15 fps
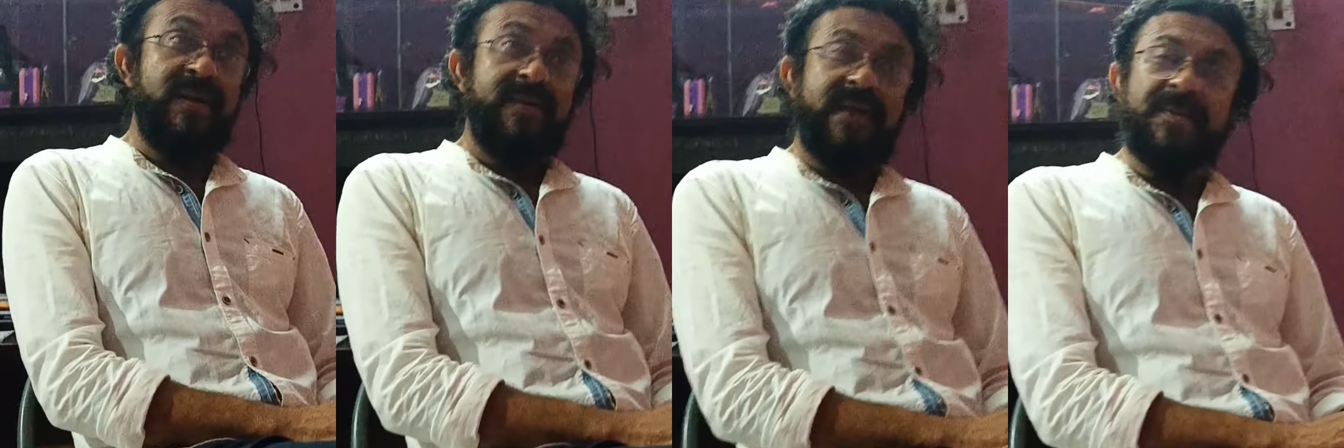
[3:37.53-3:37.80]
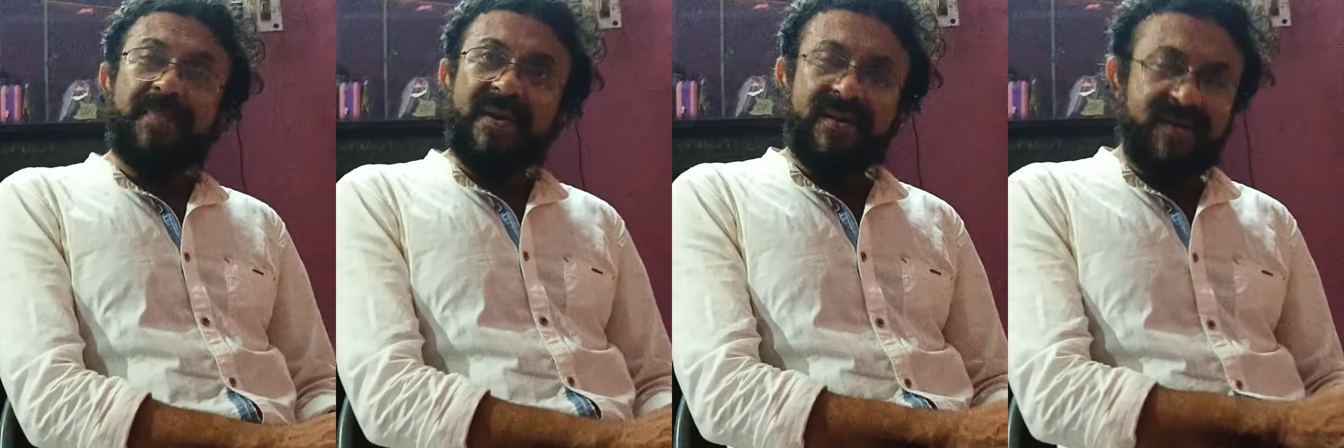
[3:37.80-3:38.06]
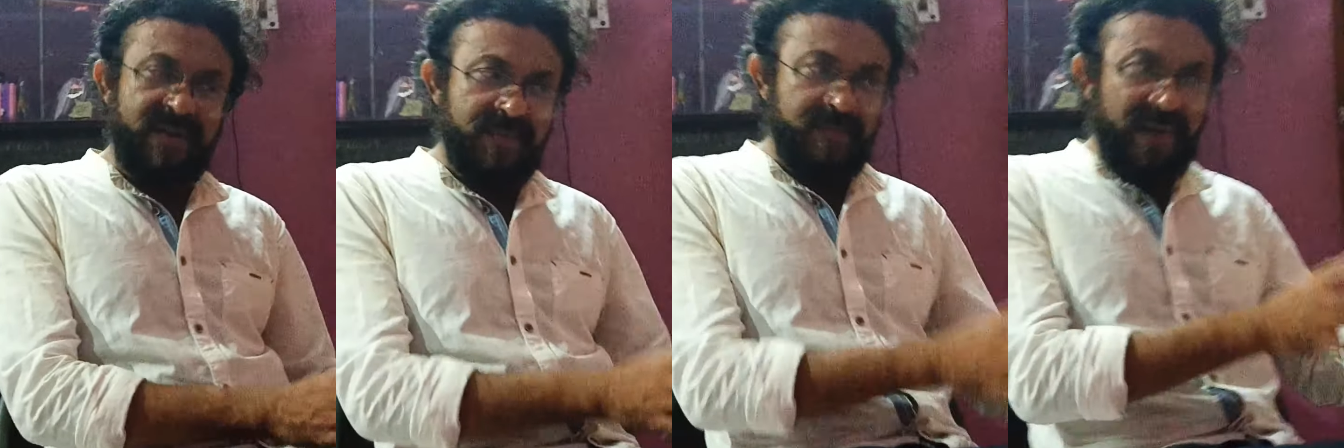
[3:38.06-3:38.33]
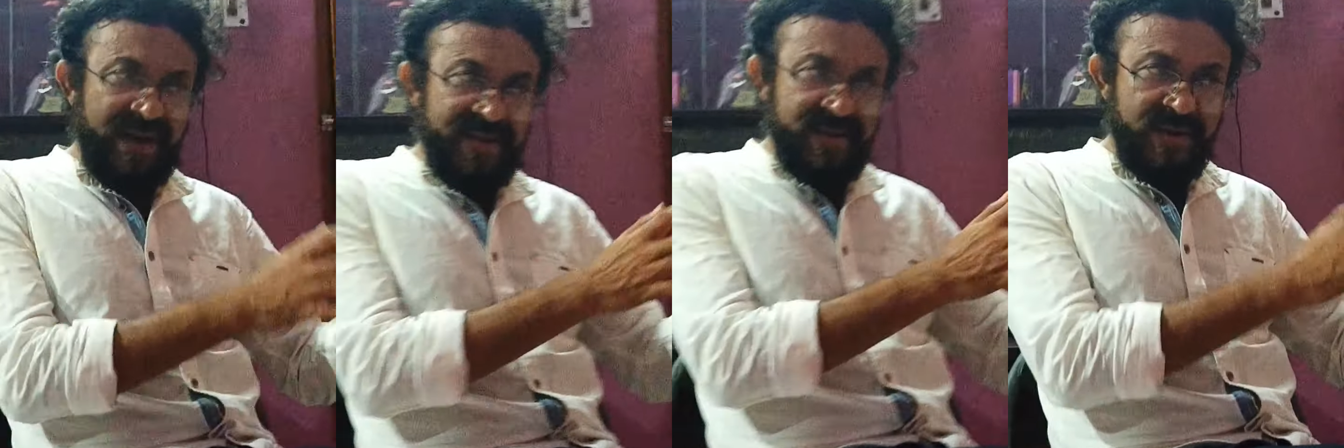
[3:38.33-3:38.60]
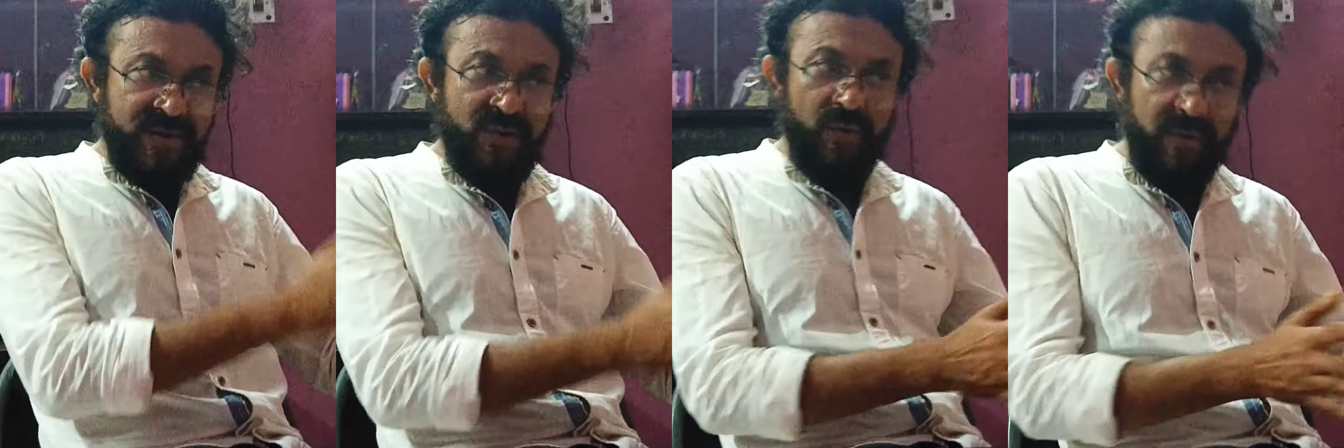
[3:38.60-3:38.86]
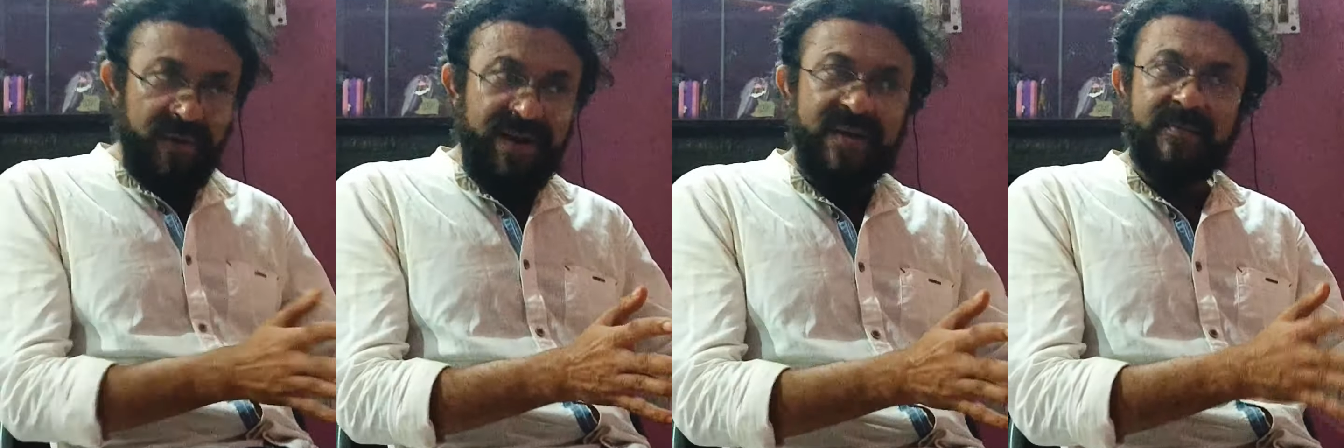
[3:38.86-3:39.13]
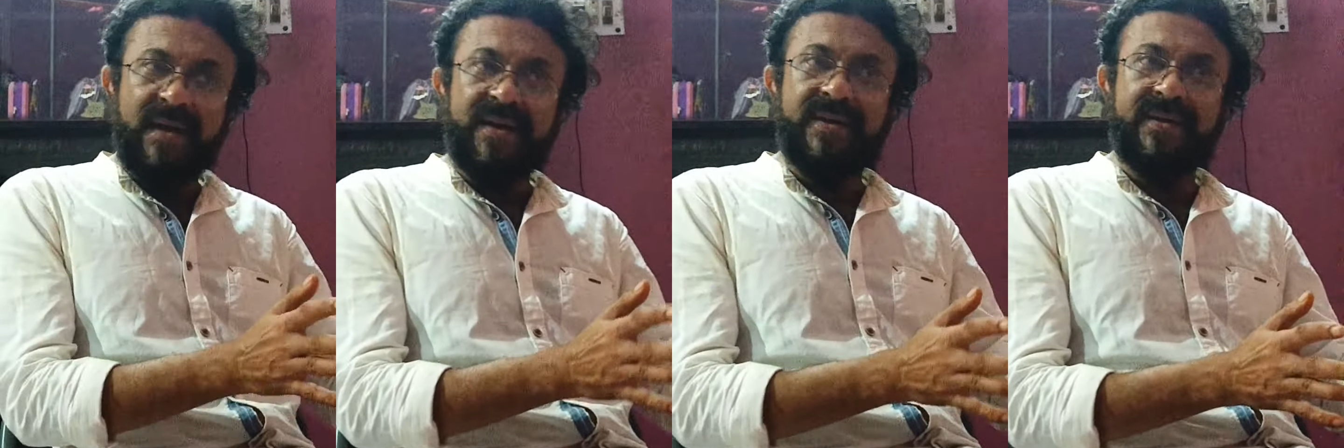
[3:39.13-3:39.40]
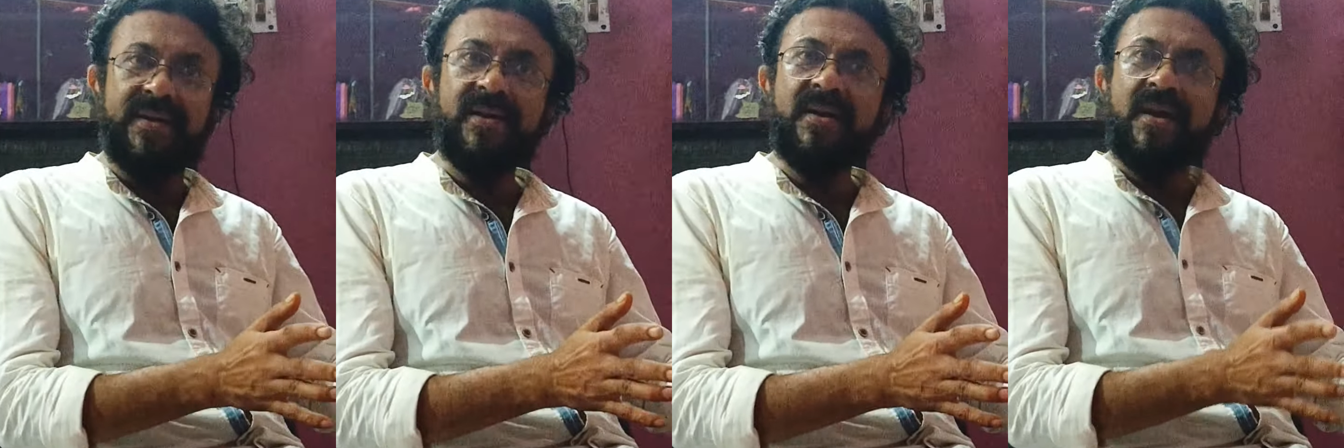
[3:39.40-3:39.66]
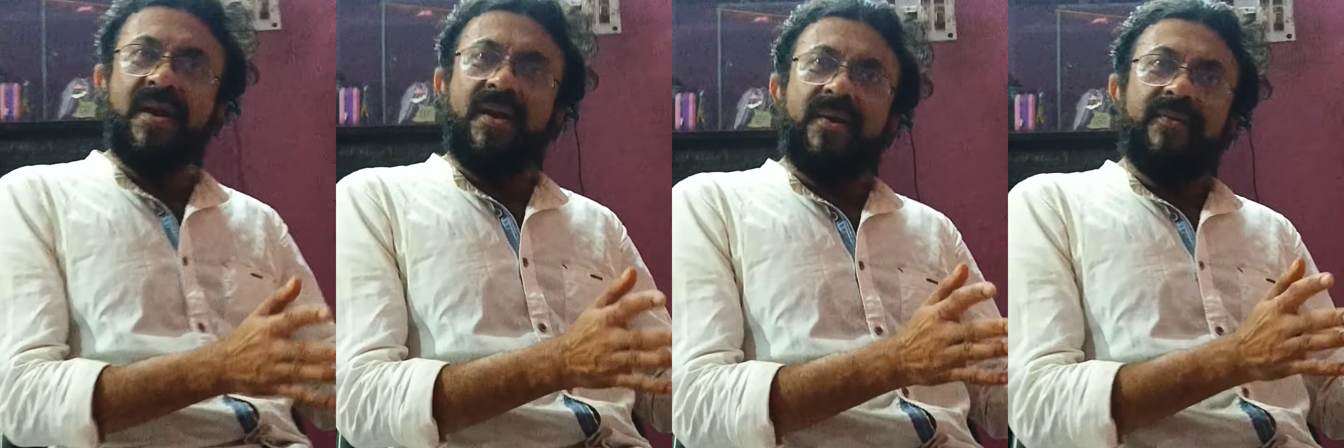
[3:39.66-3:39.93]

That means by storing money,